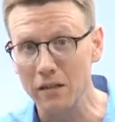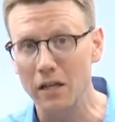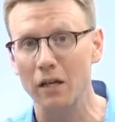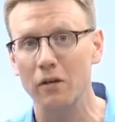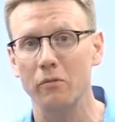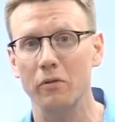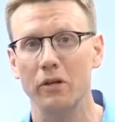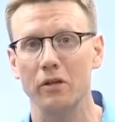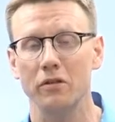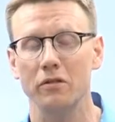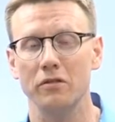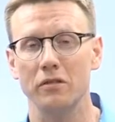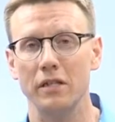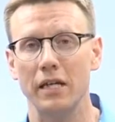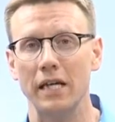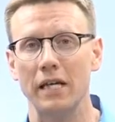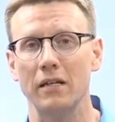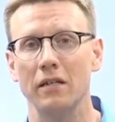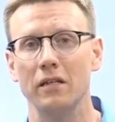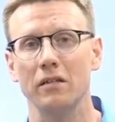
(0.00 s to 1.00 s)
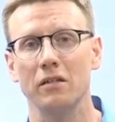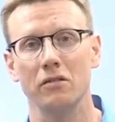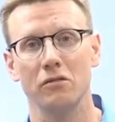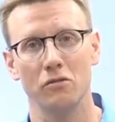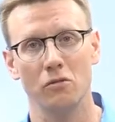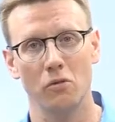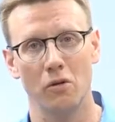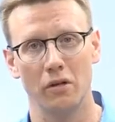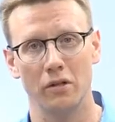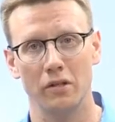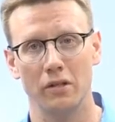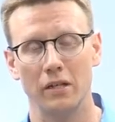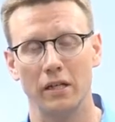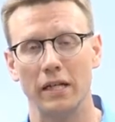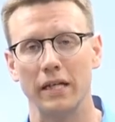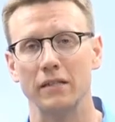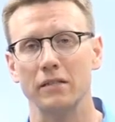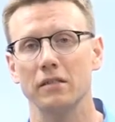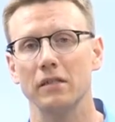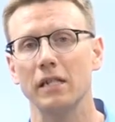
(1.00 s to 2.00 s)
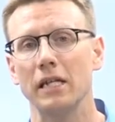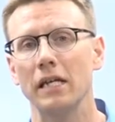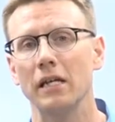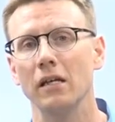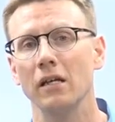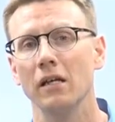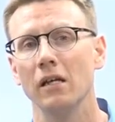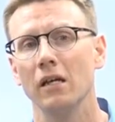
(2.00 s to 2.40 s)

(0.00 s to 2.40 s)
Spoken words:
like we understand and just go on to the next thing.